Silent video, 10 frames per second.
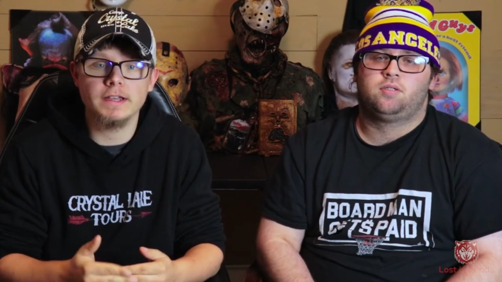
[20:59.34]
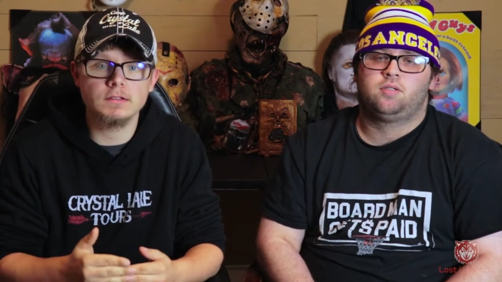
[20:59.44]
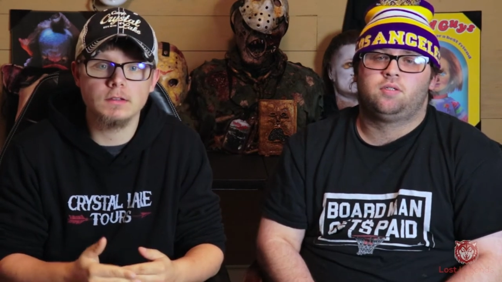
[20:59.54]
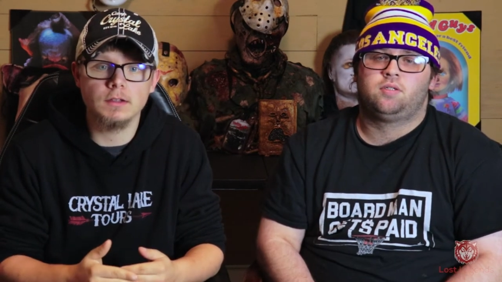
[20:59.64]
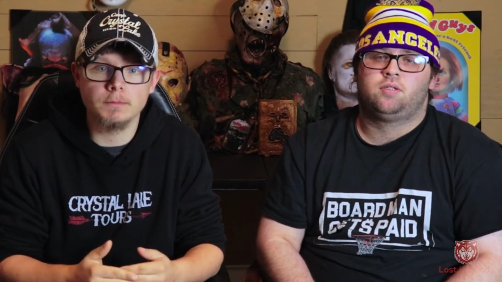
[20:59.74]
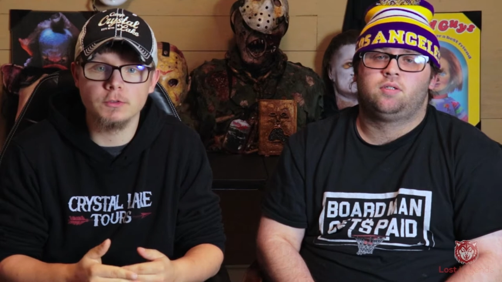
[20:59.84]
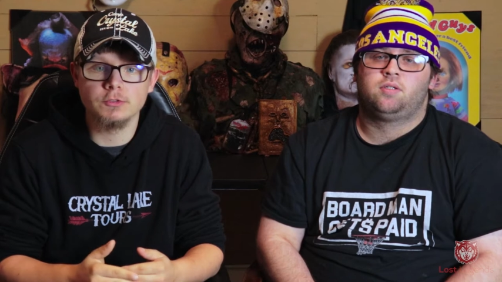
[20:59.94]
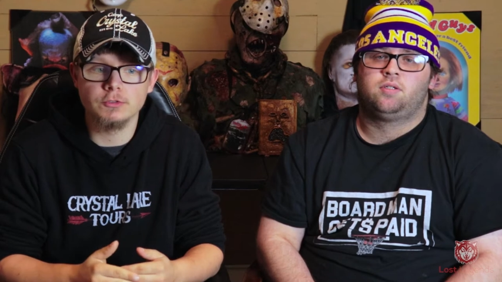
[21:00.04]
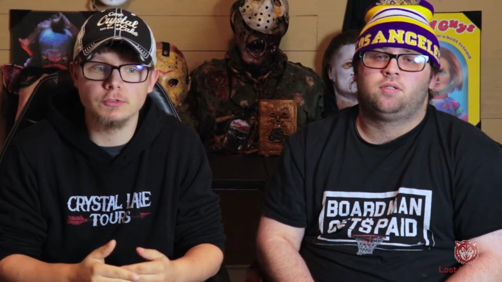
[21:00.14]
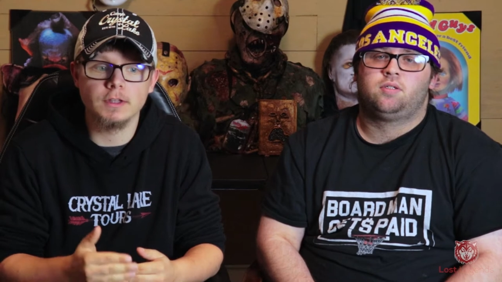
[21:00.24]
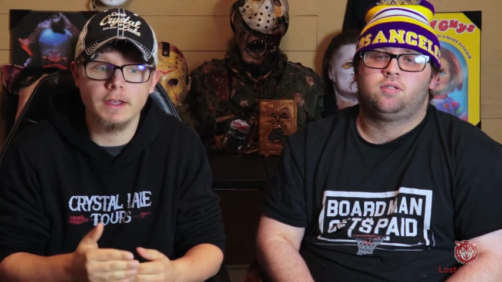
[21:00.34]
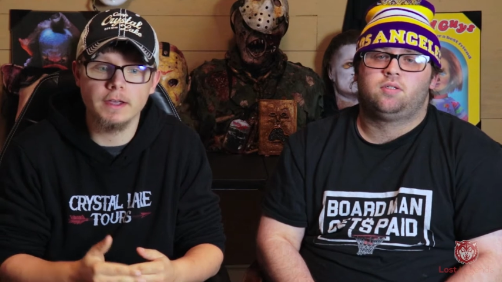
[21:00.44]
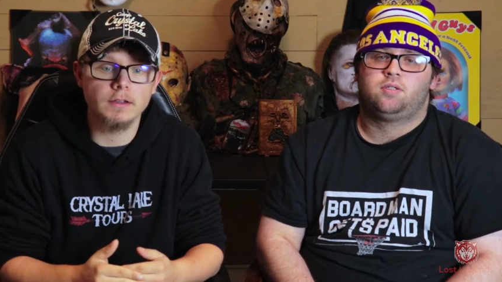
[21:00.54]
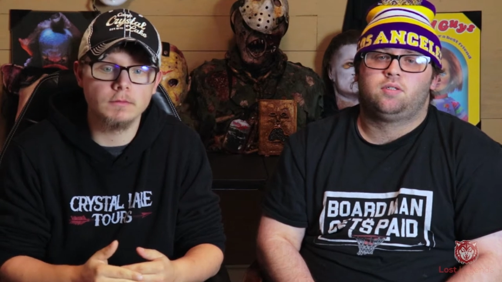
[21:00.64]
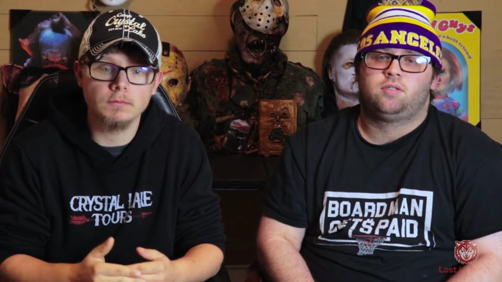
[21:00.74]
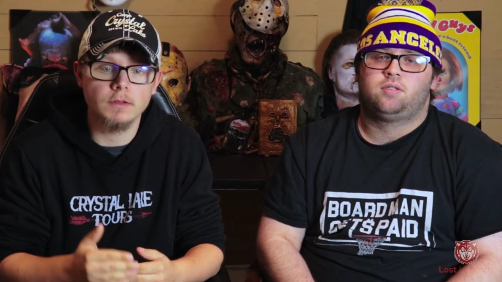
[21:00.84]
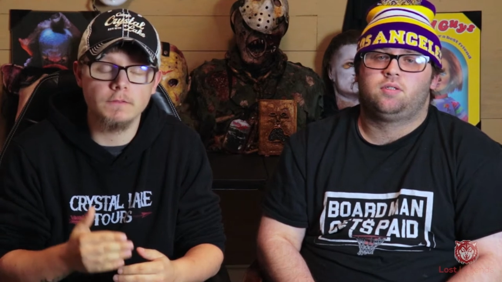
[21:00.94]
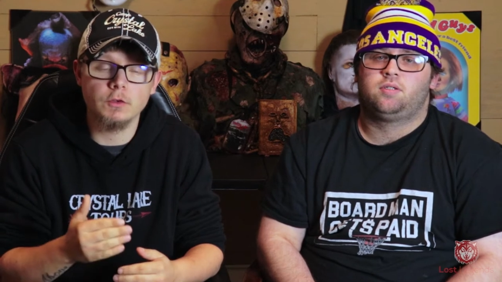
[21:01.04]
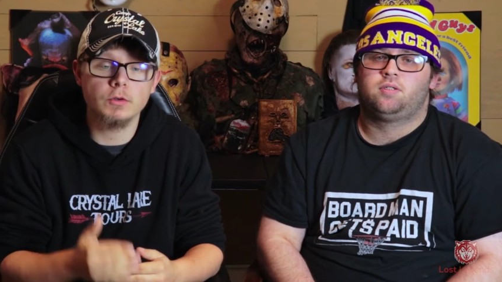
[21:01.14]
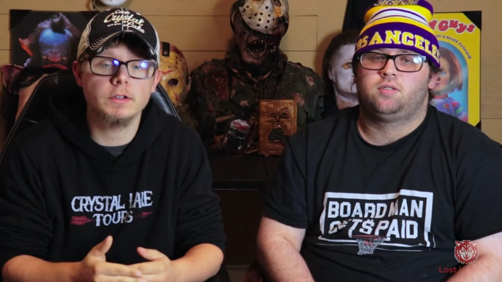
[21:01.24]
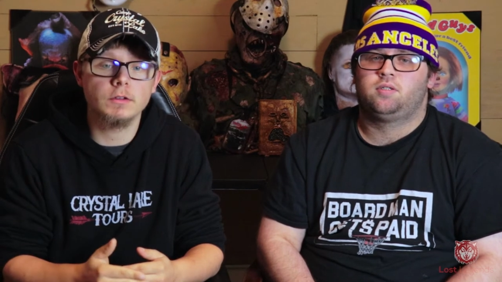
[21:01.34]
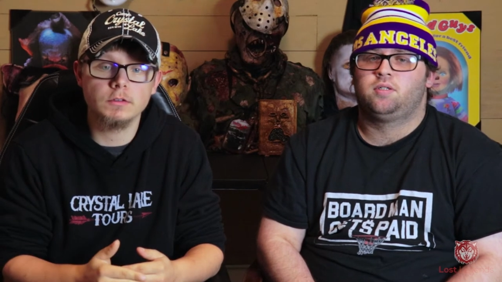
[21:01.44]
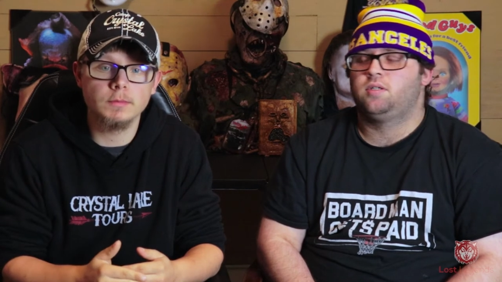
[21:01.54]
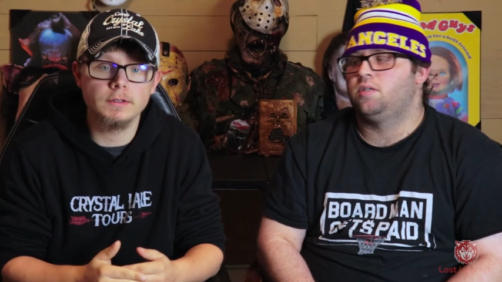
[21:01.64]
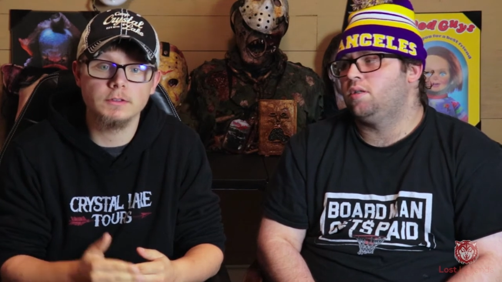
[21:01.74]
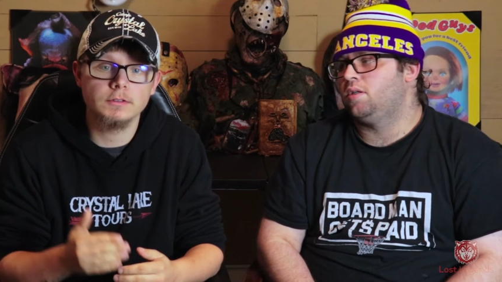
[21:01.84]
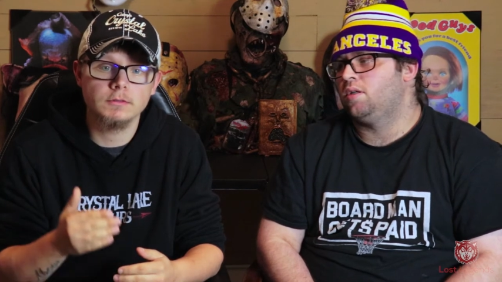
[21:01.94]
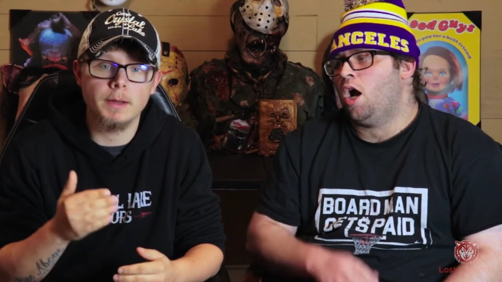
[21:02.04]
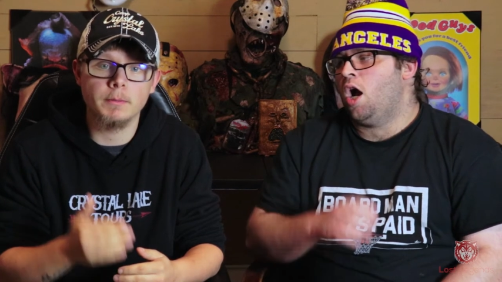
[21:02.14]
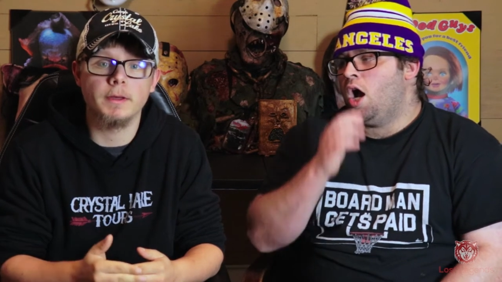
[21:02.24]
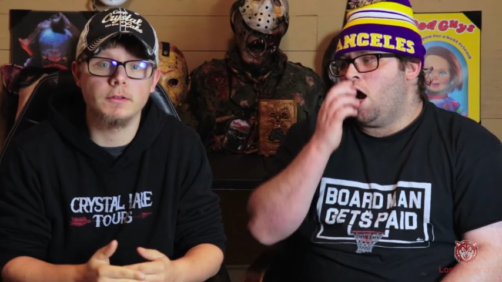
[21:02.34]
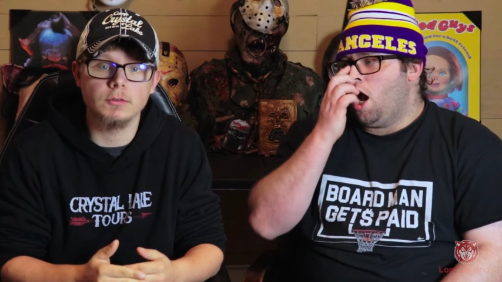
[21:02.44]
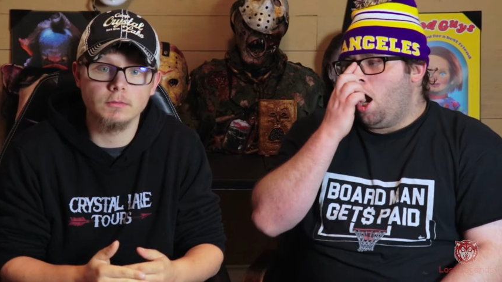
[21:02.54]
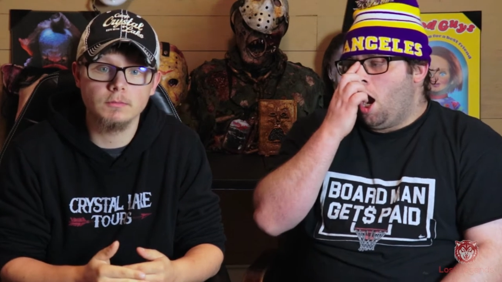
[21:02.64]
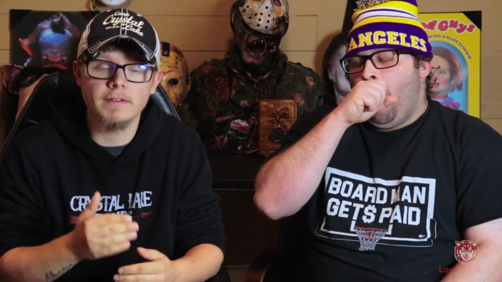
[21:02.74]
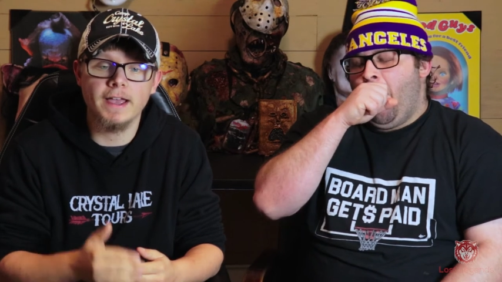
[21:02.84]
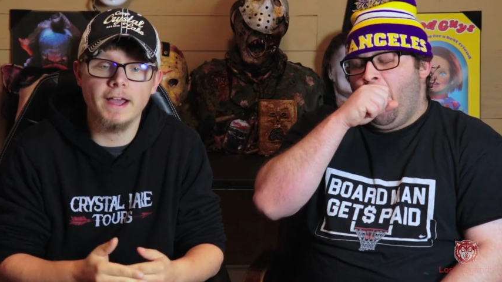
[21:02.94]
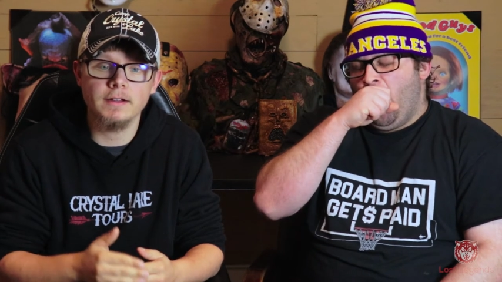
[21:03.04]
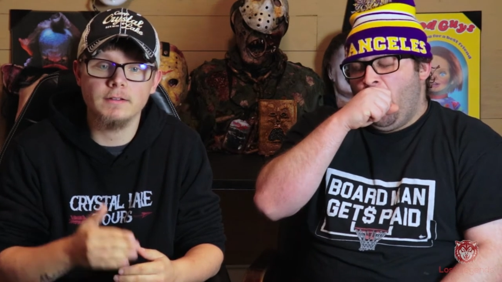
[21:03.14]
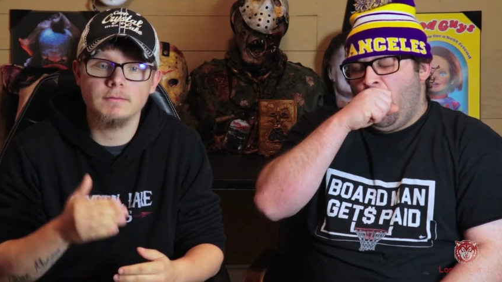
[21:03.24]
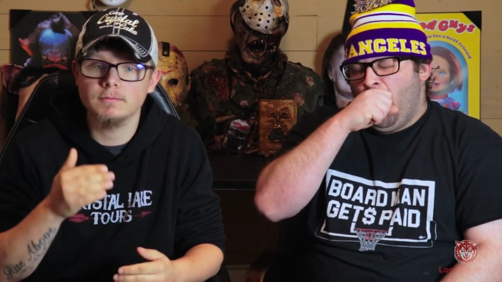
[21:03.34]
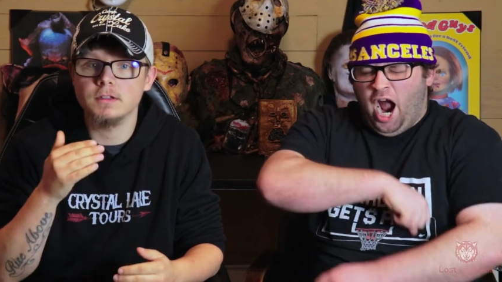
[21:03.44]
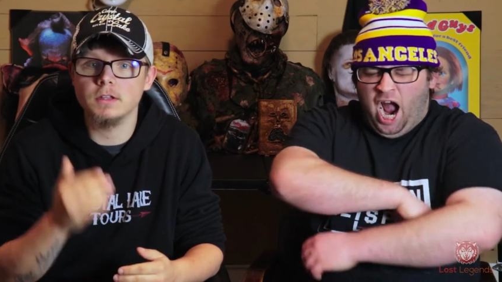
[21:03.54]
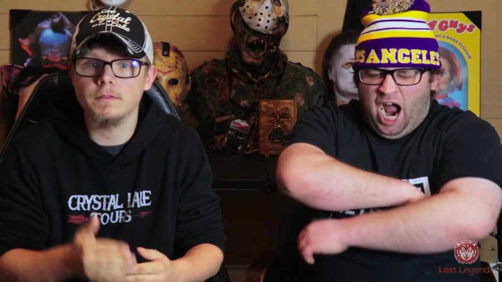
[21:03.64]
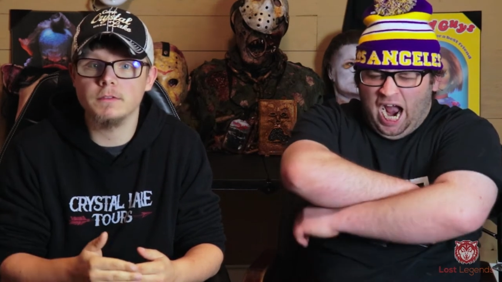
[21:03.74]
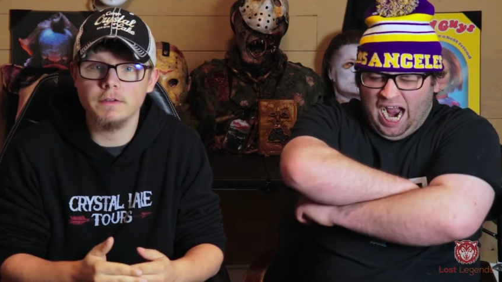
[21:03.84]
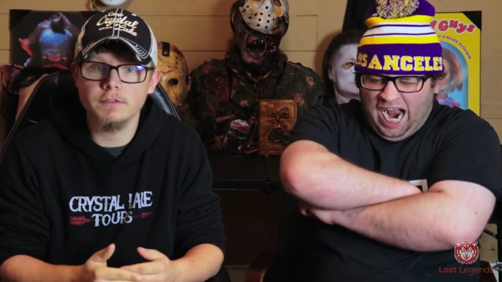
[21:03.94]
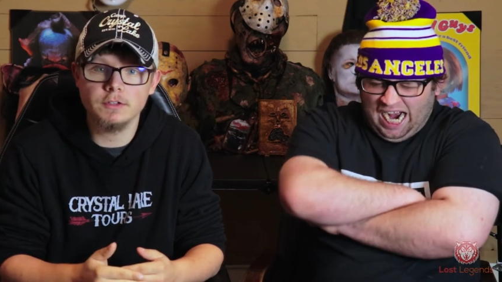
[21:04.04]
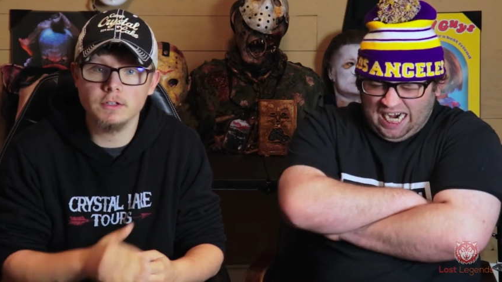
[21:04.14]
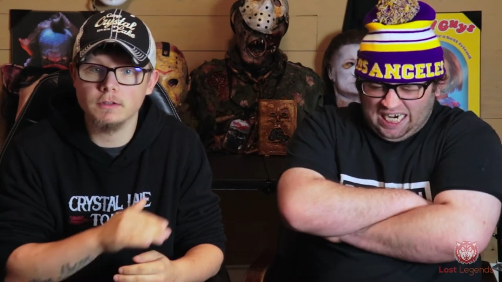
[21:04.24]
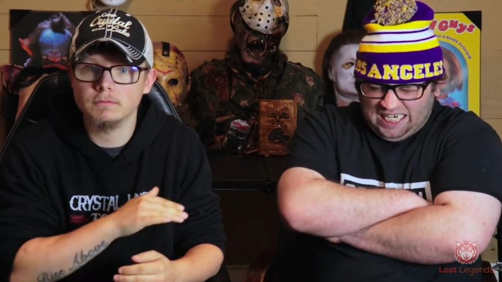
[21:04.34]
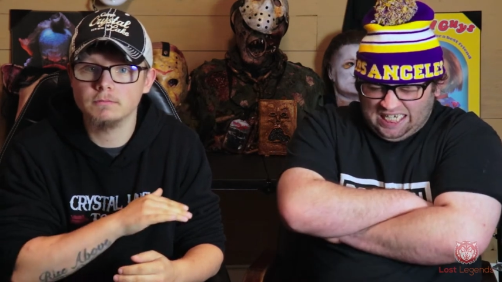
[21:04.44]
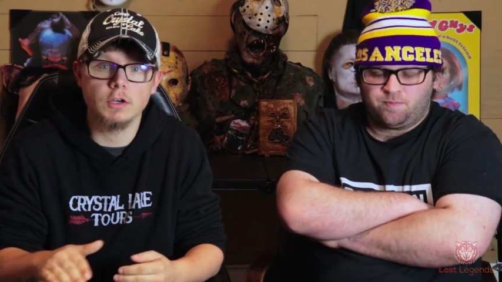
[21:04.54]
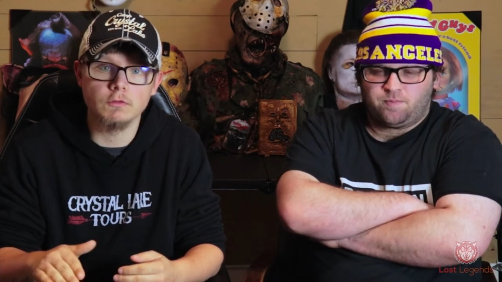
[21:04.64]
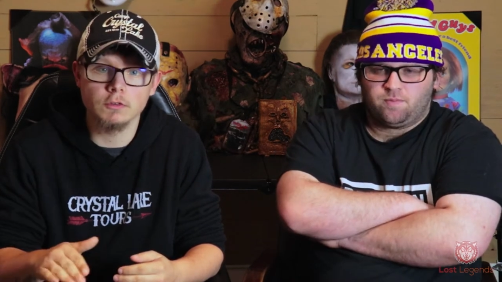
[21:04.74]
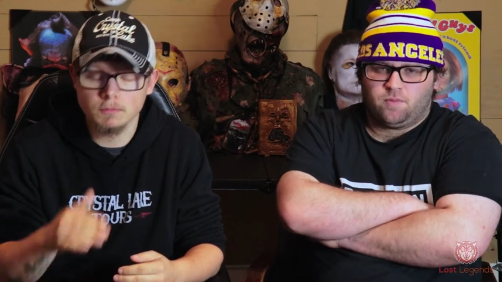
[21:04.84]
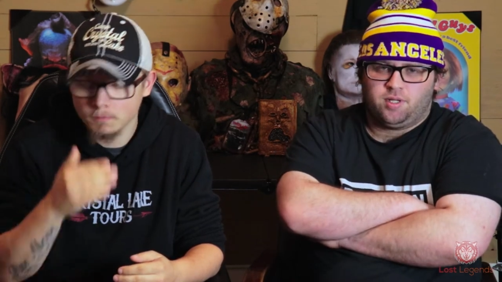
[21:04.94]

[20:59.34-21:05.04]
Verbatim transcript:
Speaker 1: last attempt at Junior. Like, hey, if you don't kill this bitch, I'm about to. I've had it. It's lovey-dovey shit. It's over.